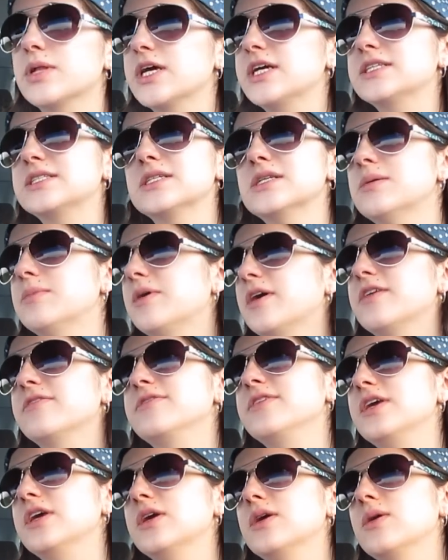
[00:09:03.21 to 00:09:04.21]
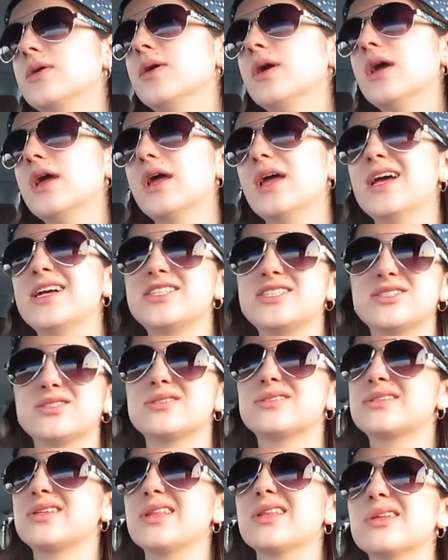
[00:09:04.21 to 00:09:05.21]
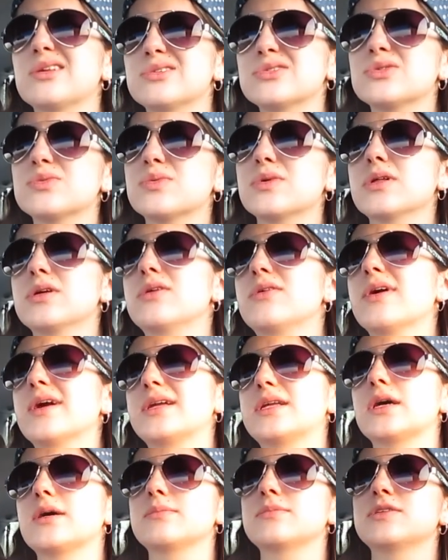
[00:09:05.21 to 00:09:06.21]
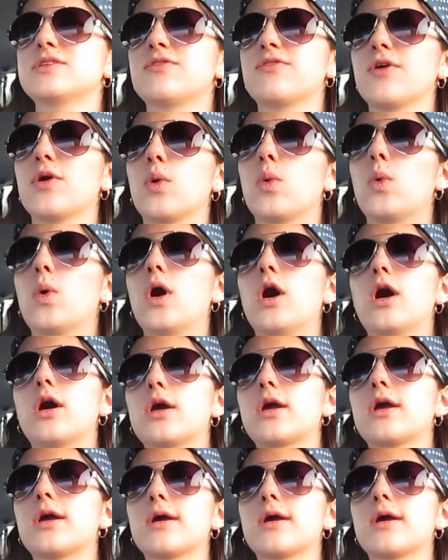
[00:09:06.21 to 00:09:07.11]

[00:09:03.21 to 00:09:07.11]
blazing above you. It's just, those are really great times for a walk.